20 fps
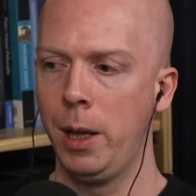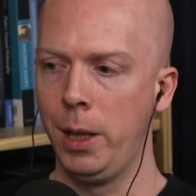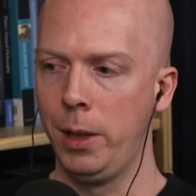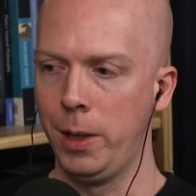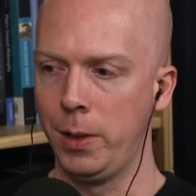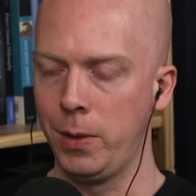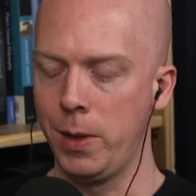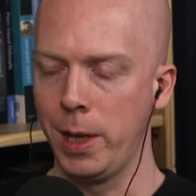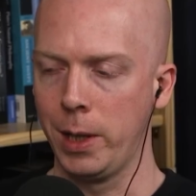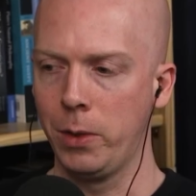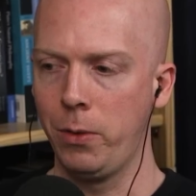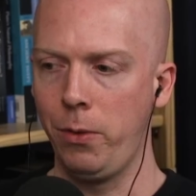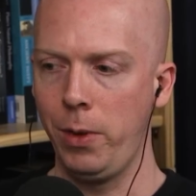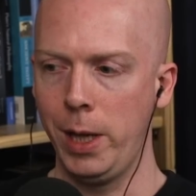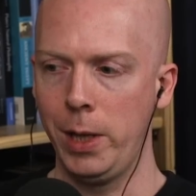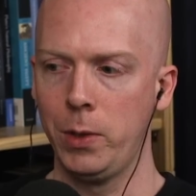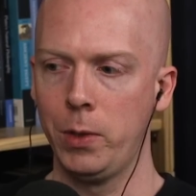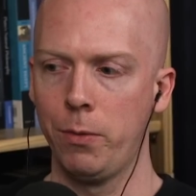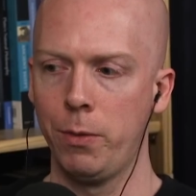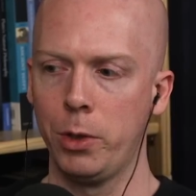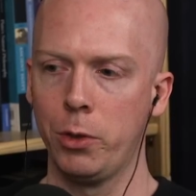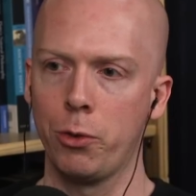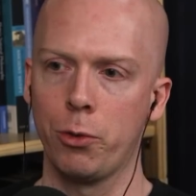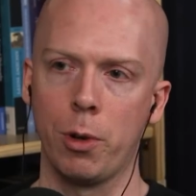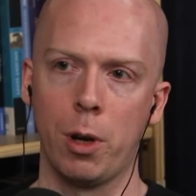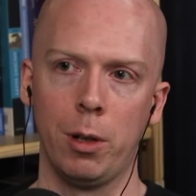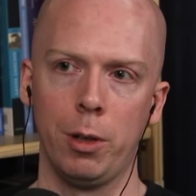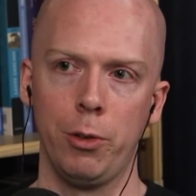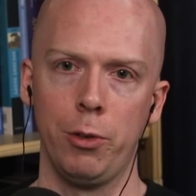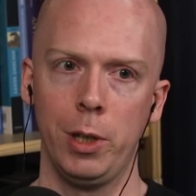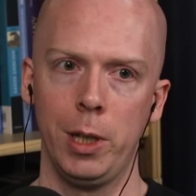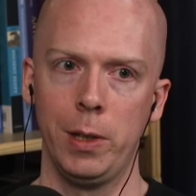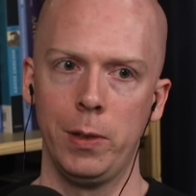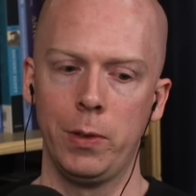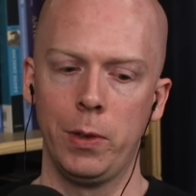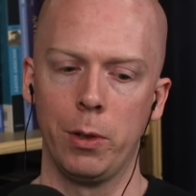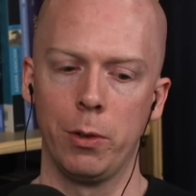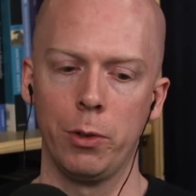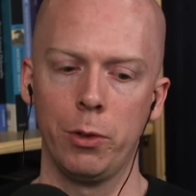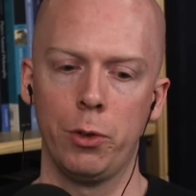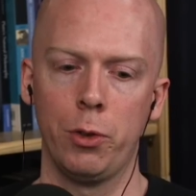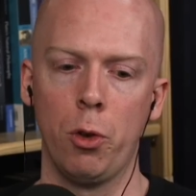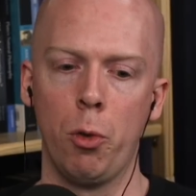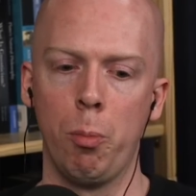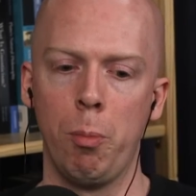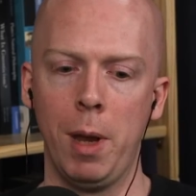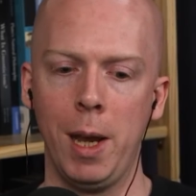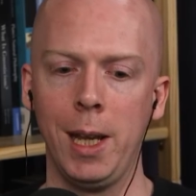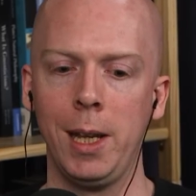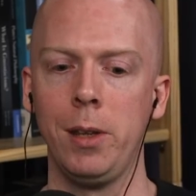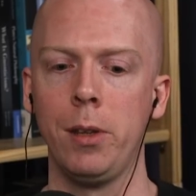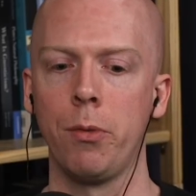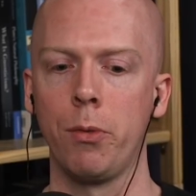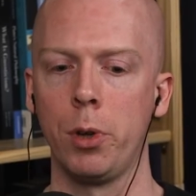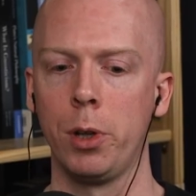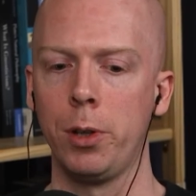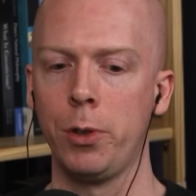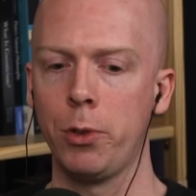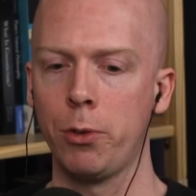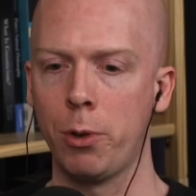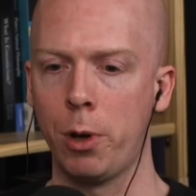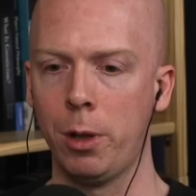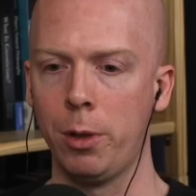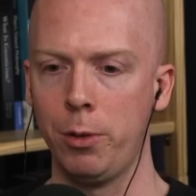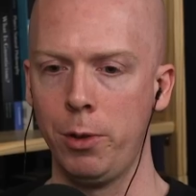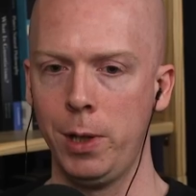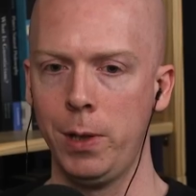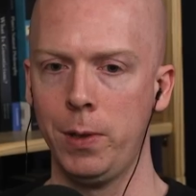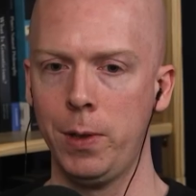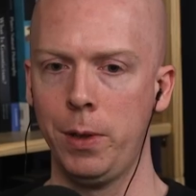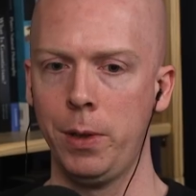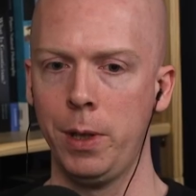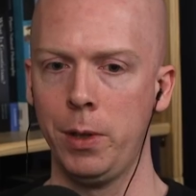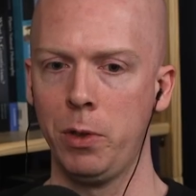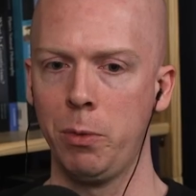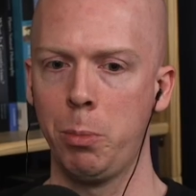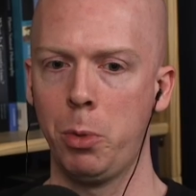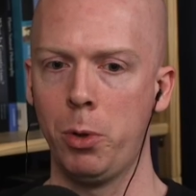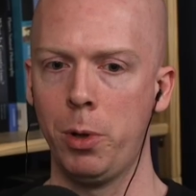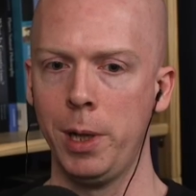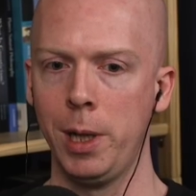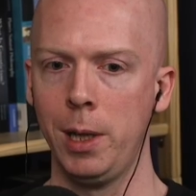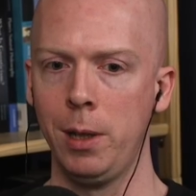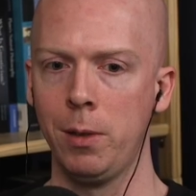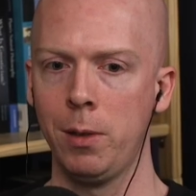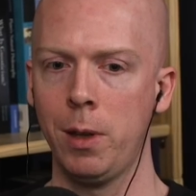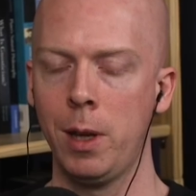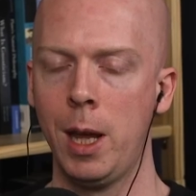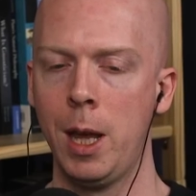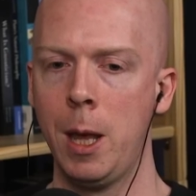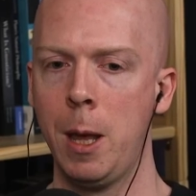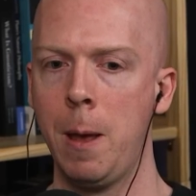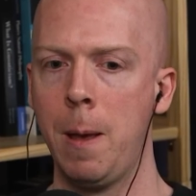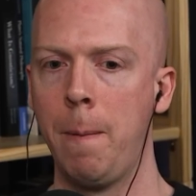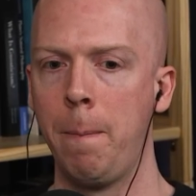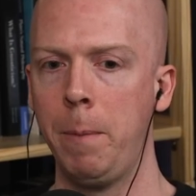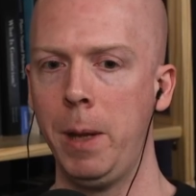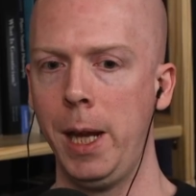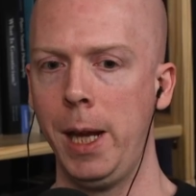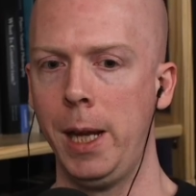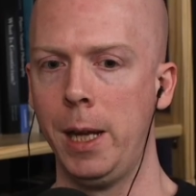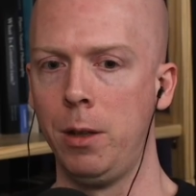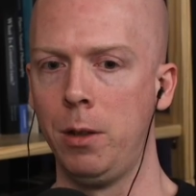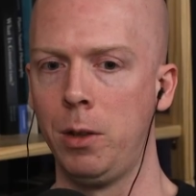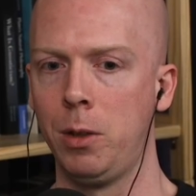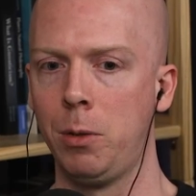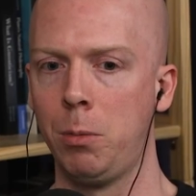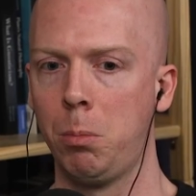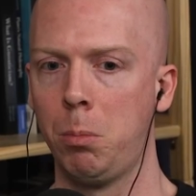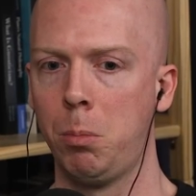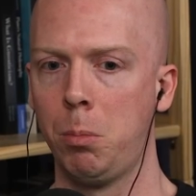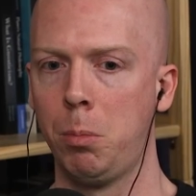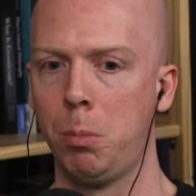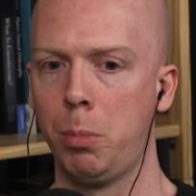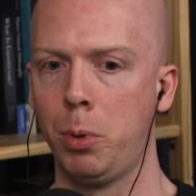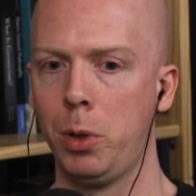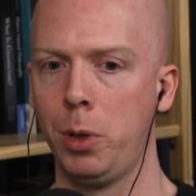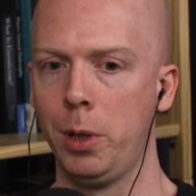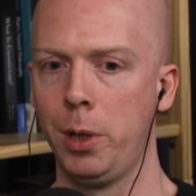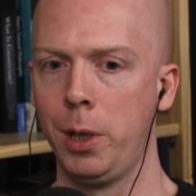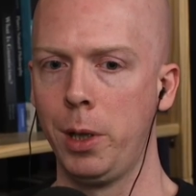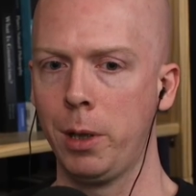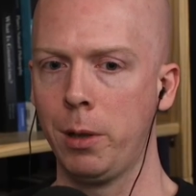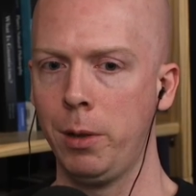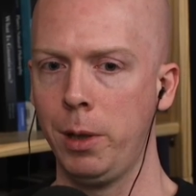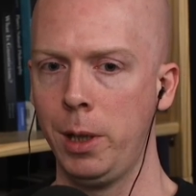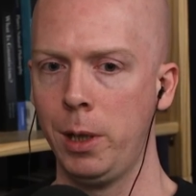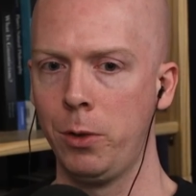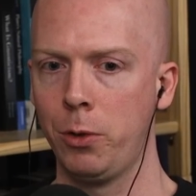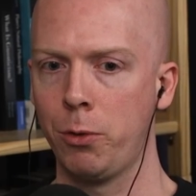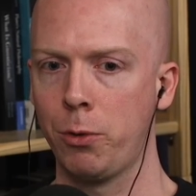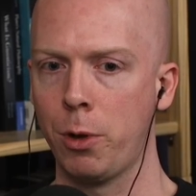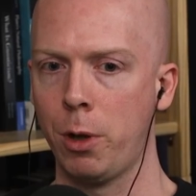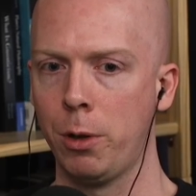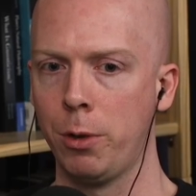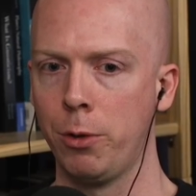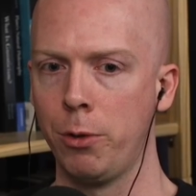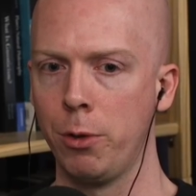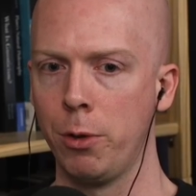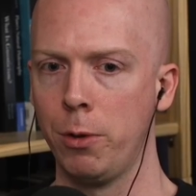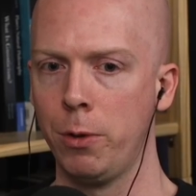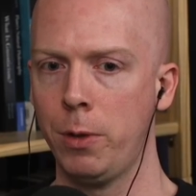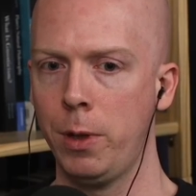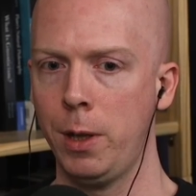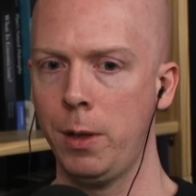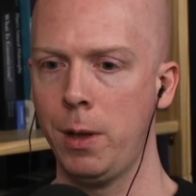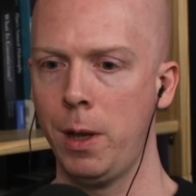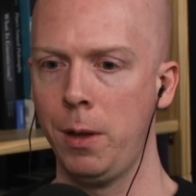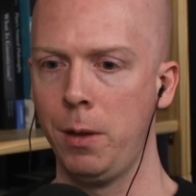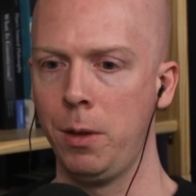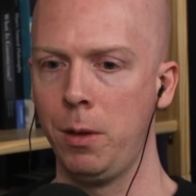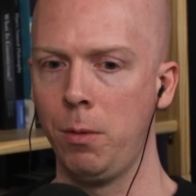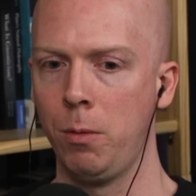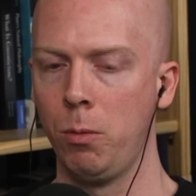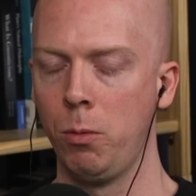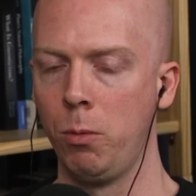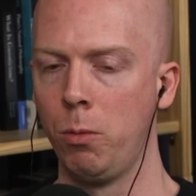in this next phase of astrology, is there's so many different astrologies at this point, and politically astrologers that tend,